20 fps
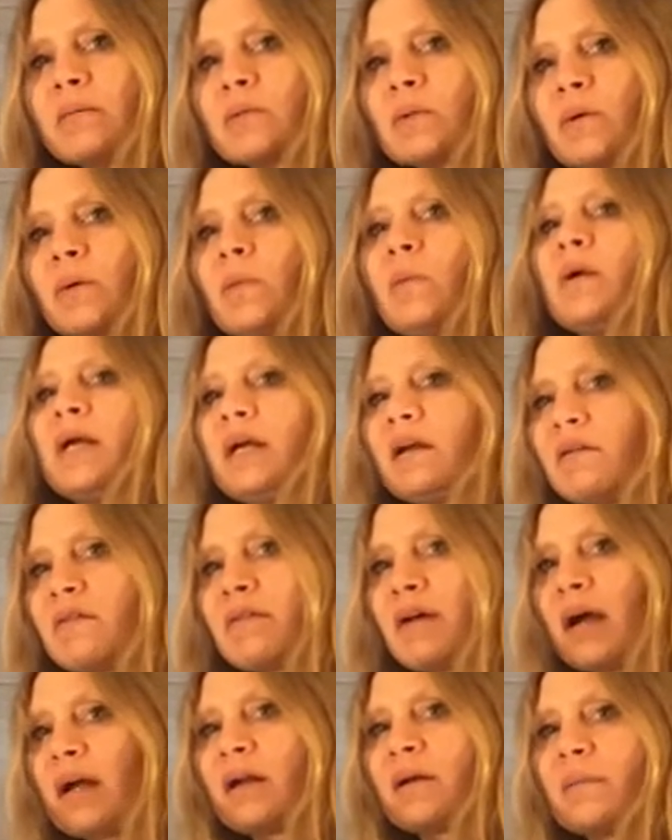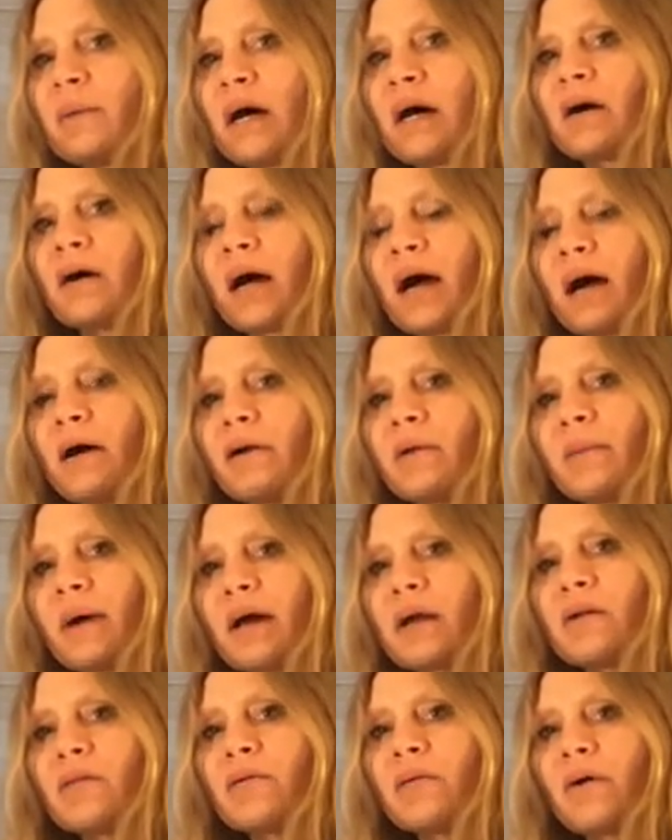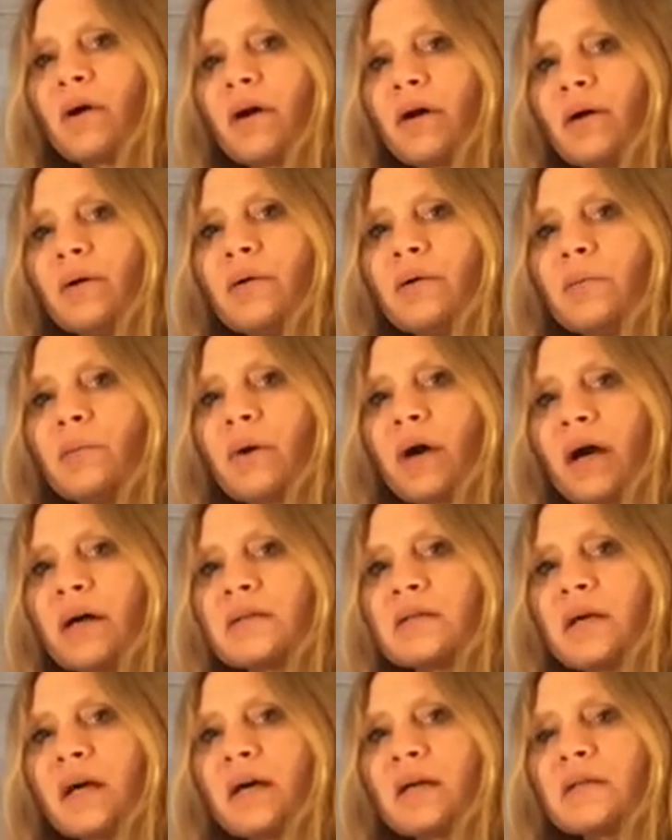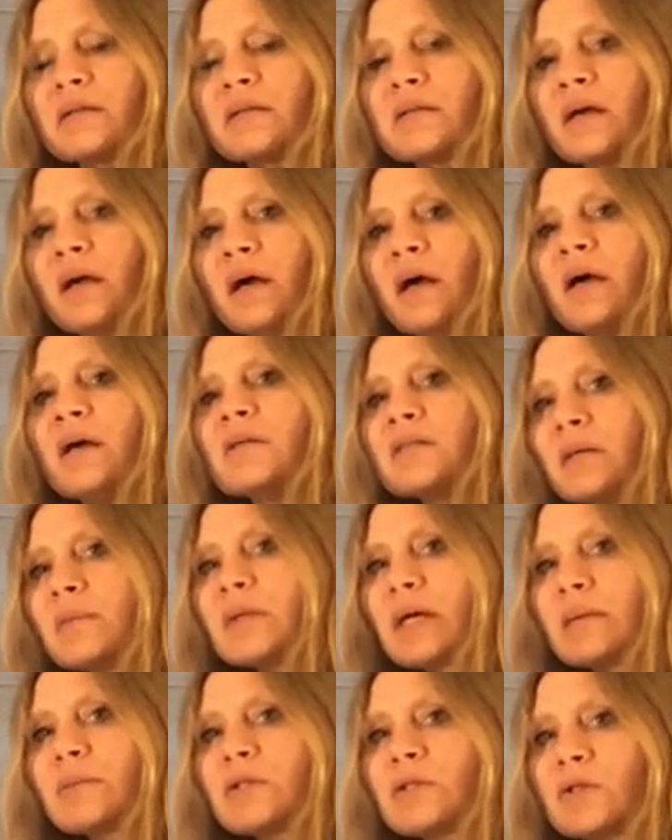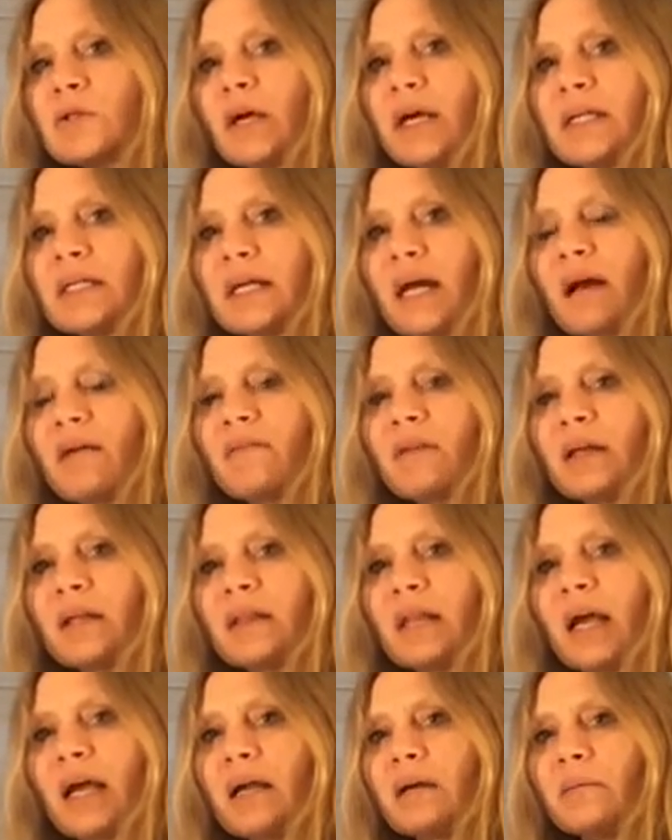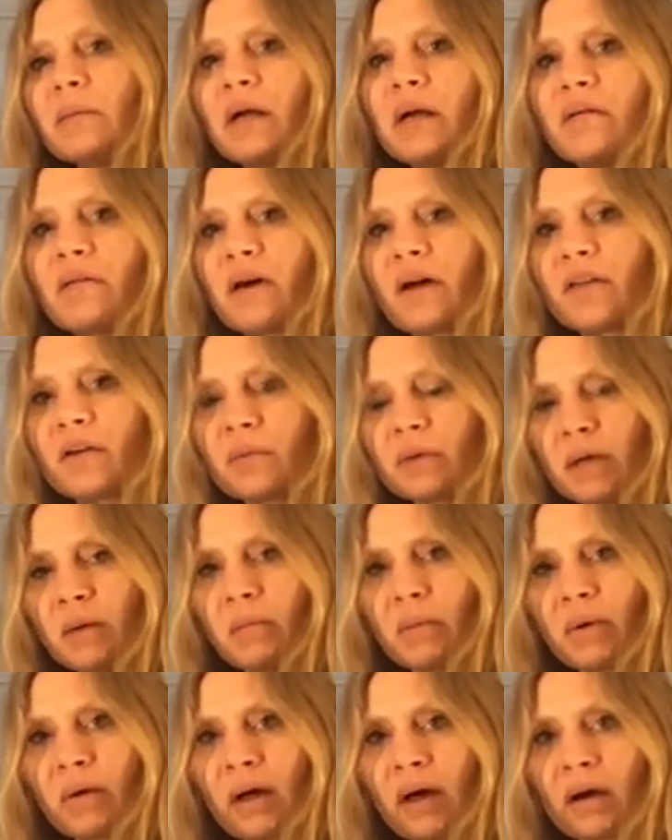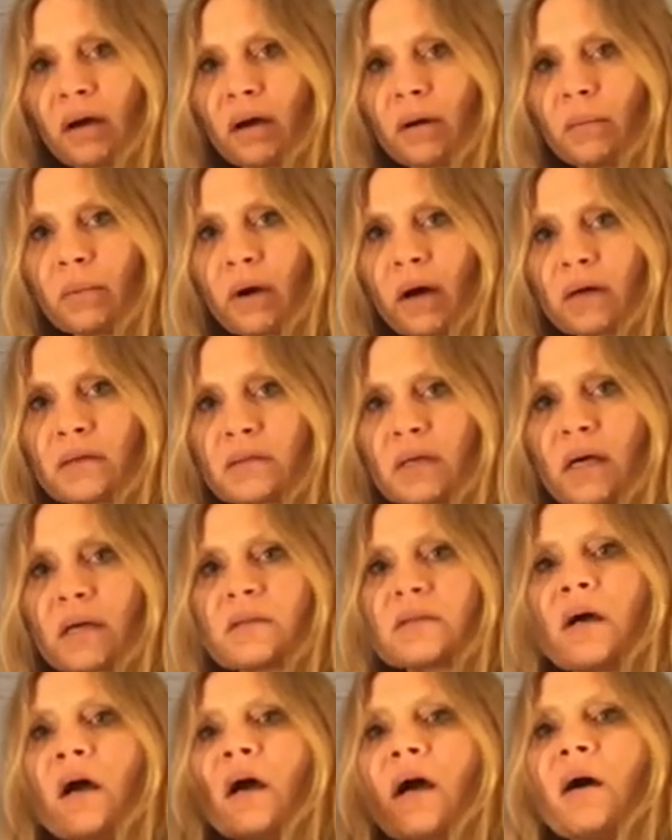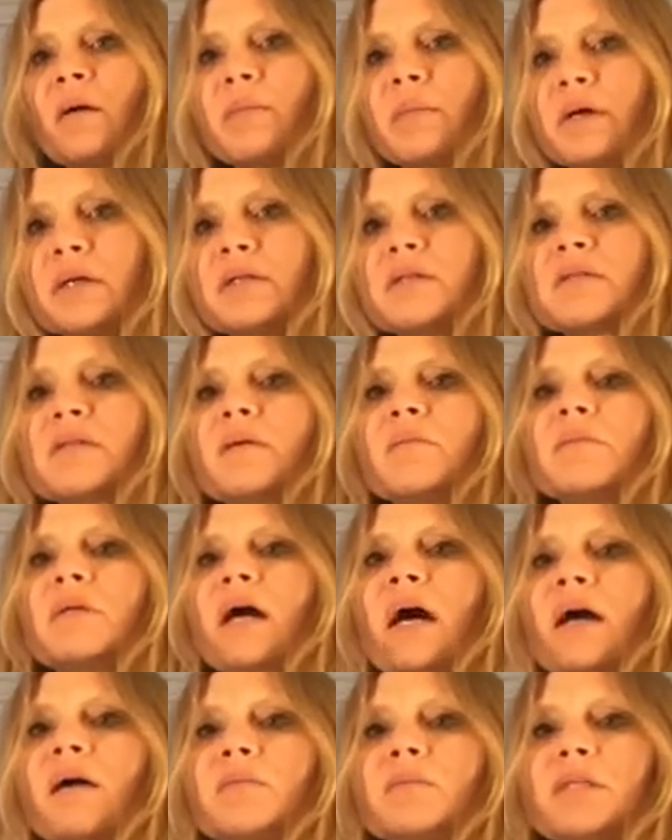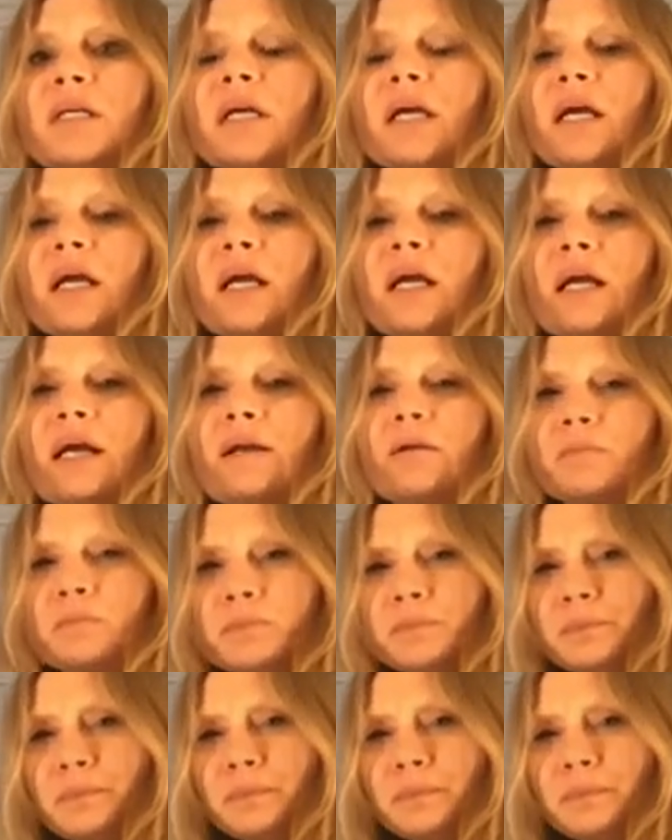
when we find out about it through our own process, sometimes it's great to have the enlightenment of other people on our process, but sometimes it can